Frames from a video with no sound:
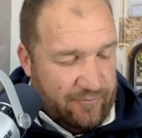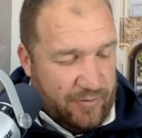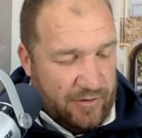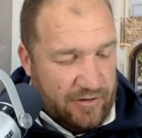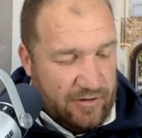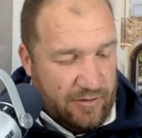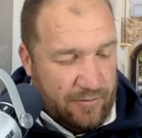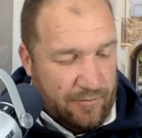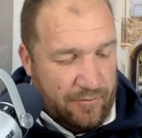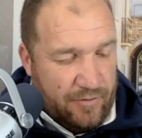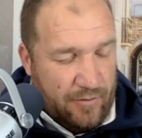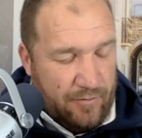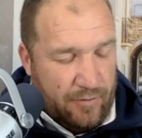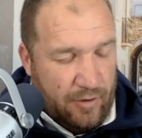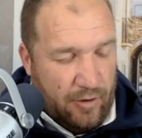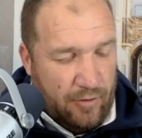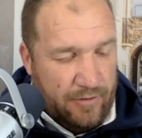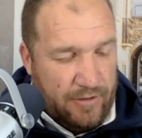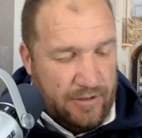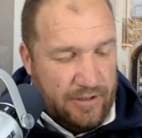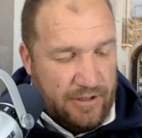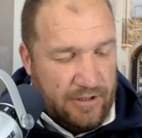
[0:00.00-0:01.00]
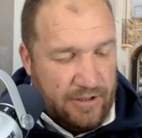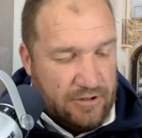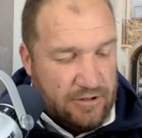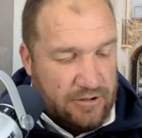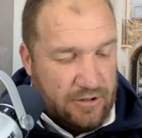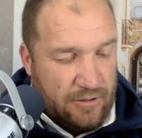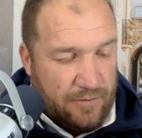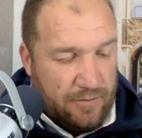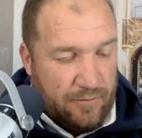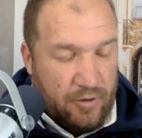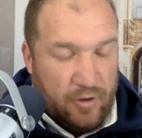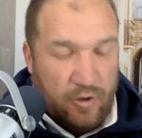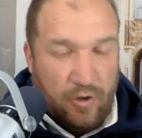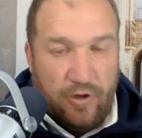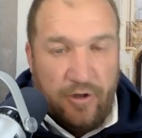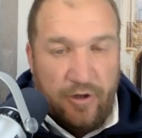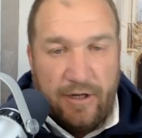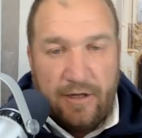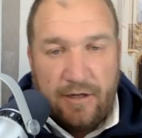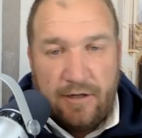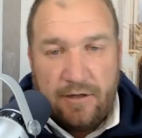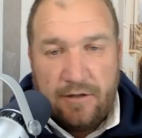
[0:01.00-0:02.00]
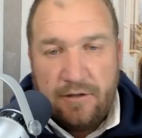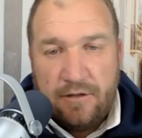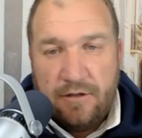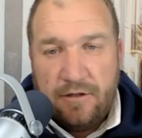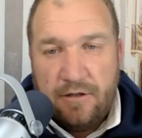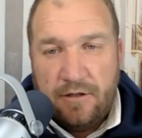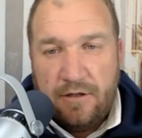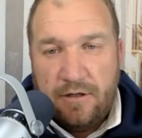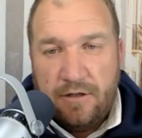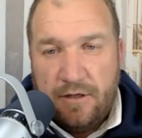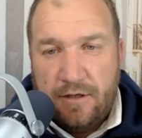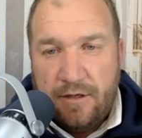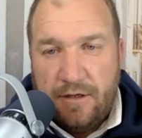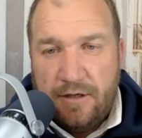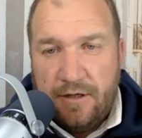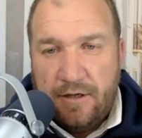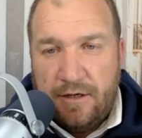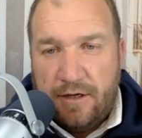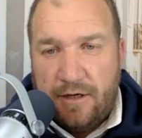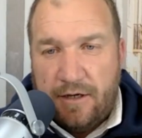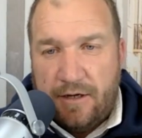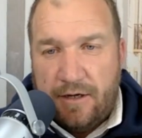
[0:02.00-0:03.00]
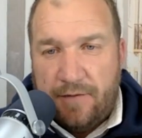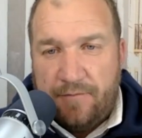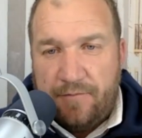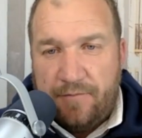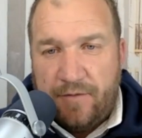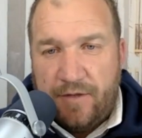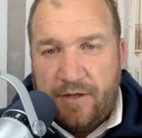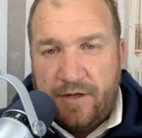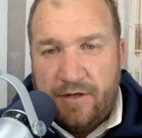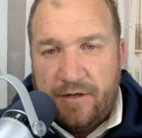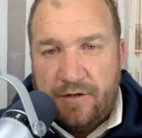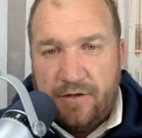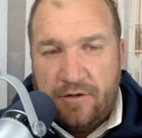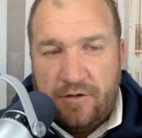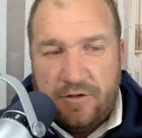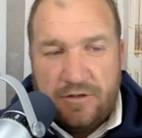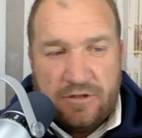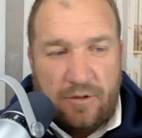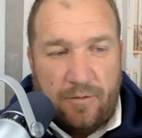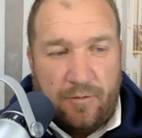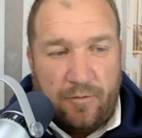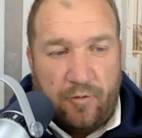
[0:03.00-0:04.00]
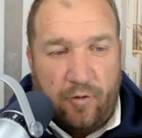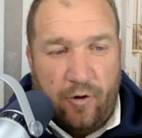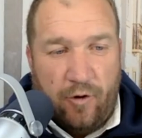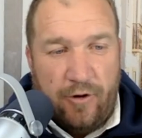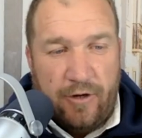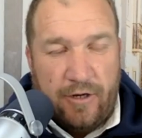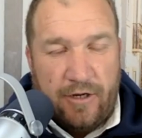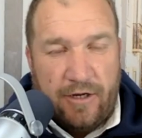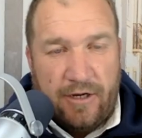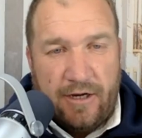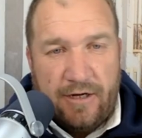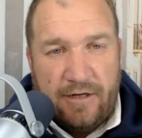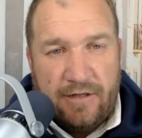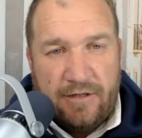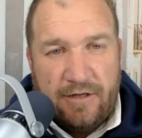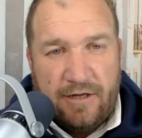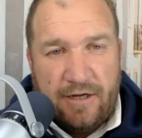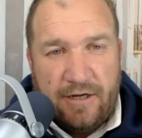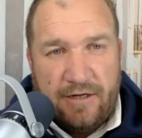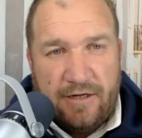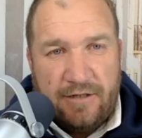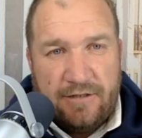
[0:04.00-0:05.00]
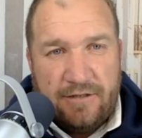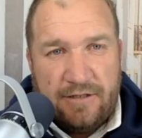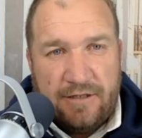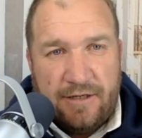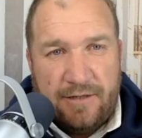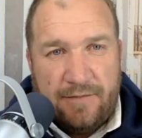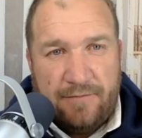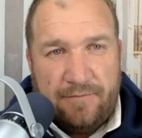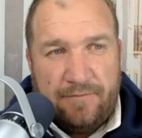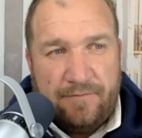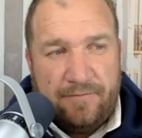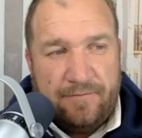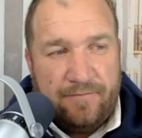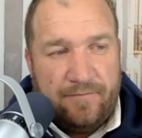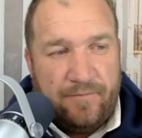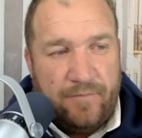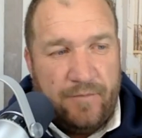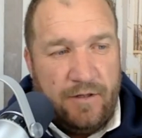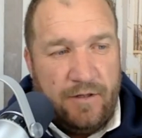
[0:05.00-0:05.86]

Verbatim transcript: But the, the moment that you stop learning um, then you stop growing. And and um,